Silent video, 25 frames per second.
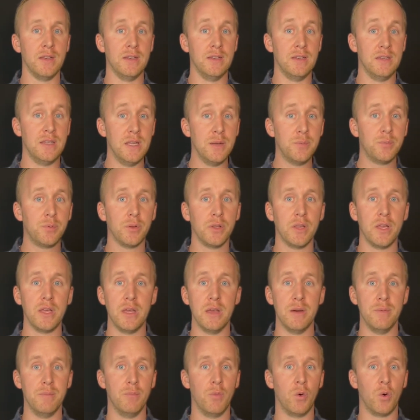
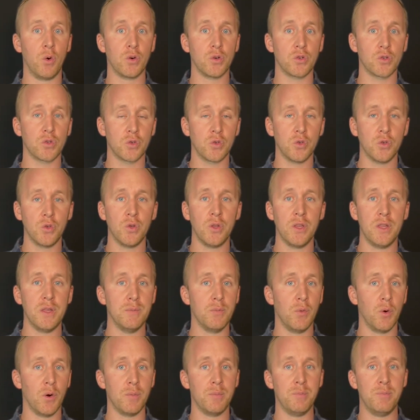deeply, more truly,
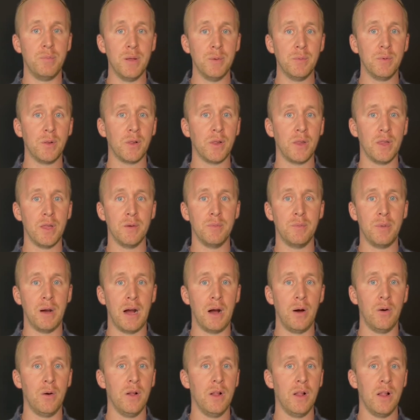more biblically
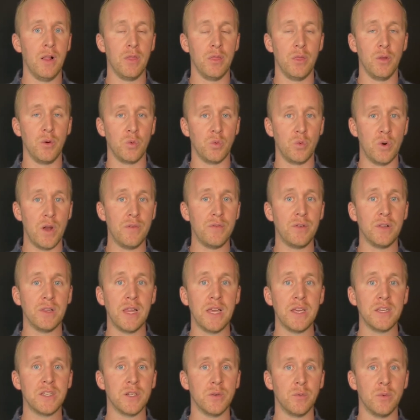about the
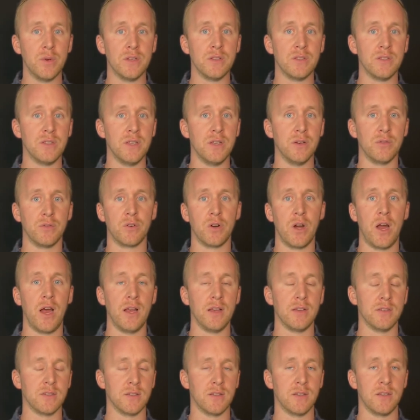revelation we see of
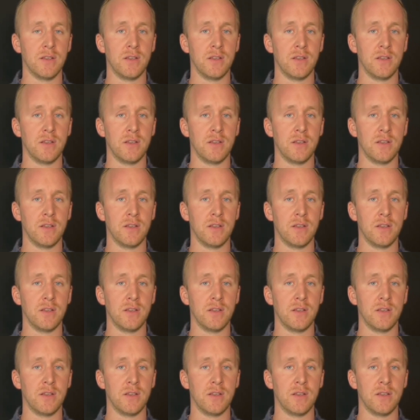Christ.